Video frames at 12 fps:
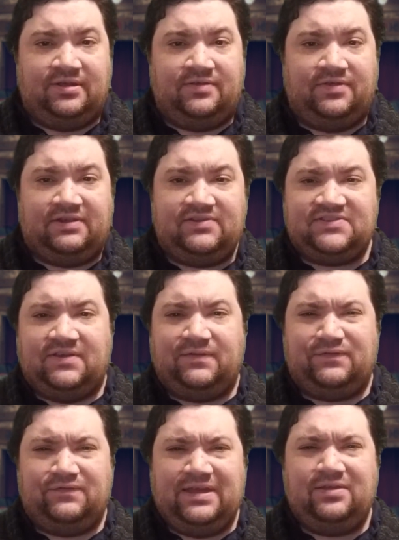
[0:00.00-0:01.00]
there's a
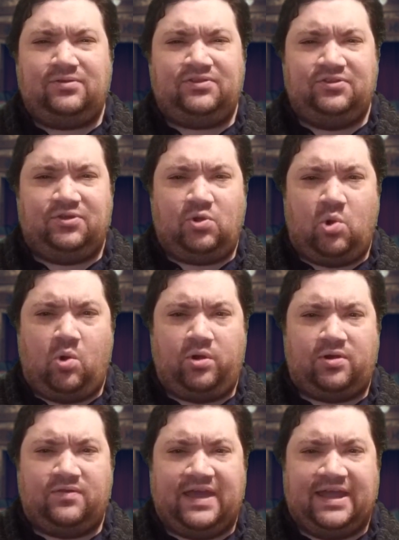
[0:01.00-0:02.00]
feel to the
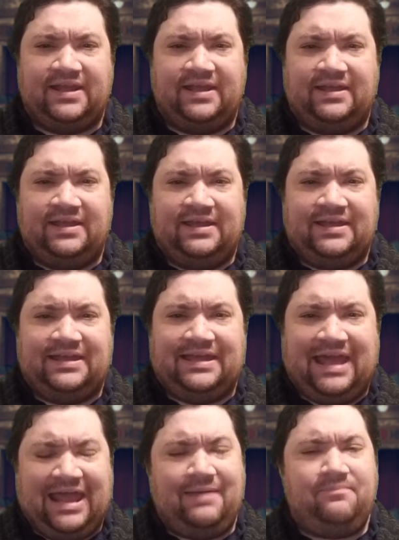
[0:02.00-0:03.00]
quarter that
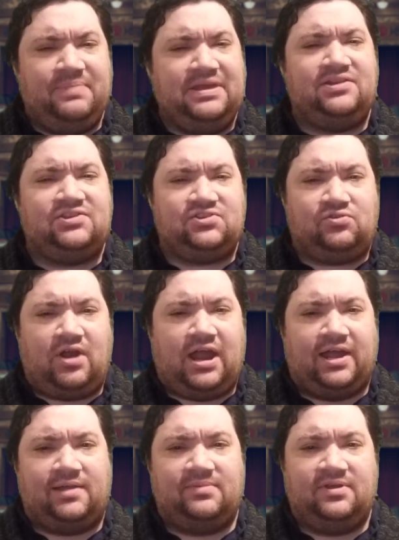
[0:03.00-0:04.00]
can't be
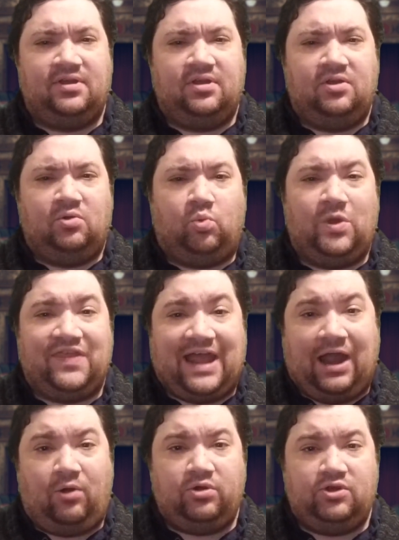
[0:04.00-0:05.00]
described
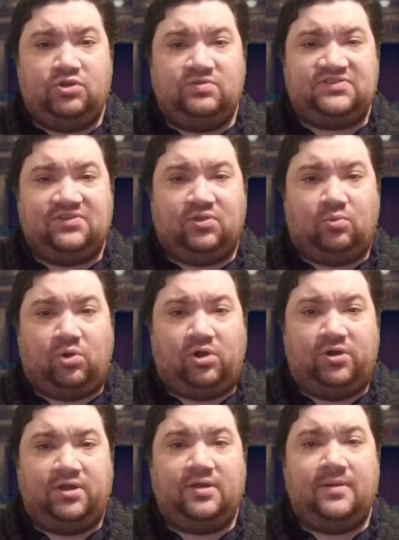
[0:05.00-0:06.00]
without using the
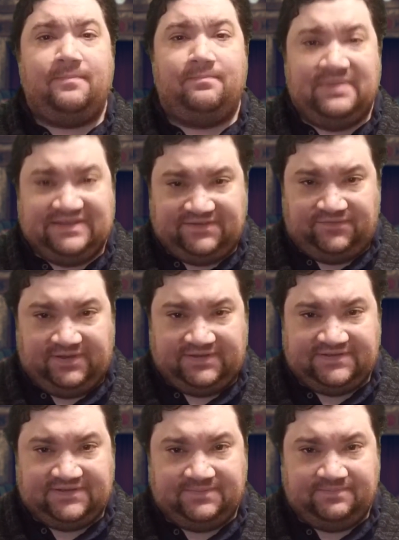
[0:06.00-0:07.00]
word
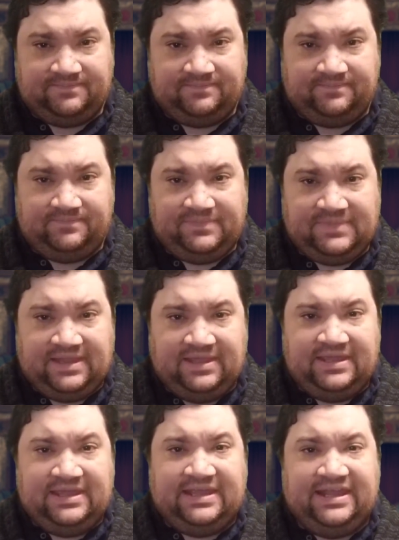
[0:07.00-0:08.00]
misfits.
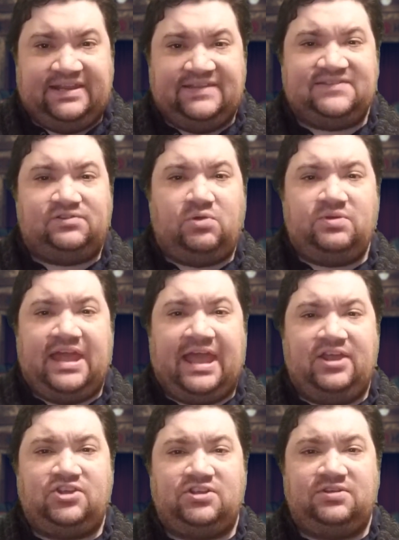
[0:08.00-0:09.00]
It is a
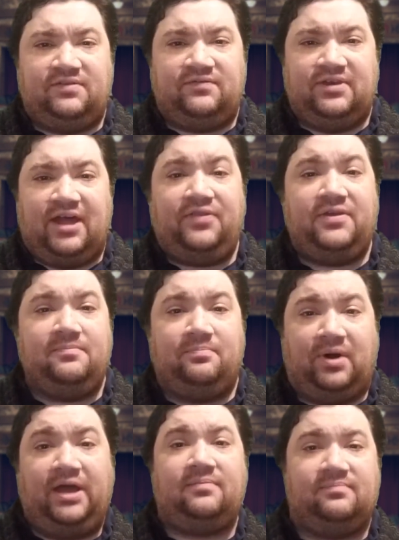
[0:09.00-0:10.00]
location of nothing
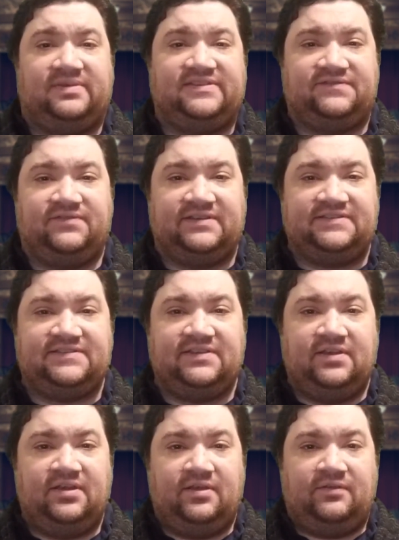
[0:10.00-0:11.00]
but misfits,
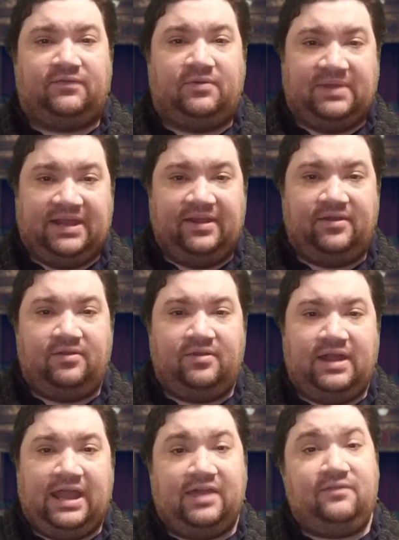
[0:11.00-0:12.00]
from
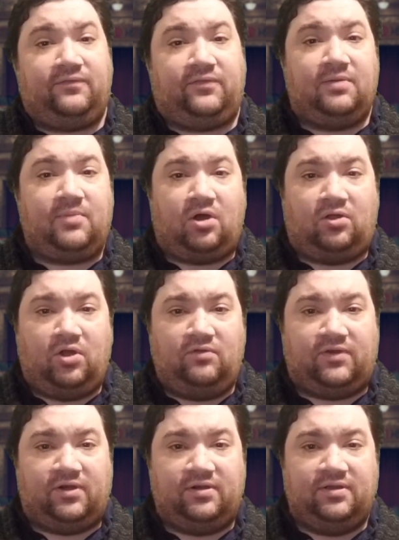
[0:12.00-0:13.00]
here and from all
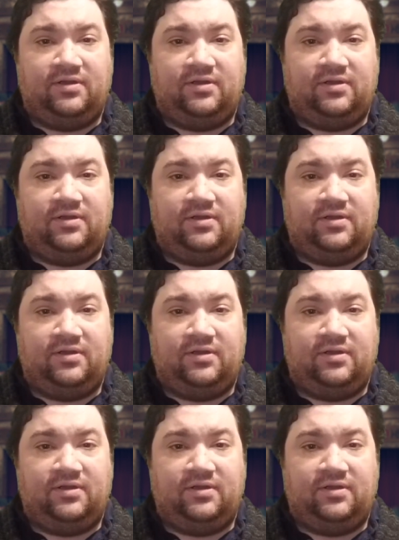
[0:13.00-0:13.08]
over.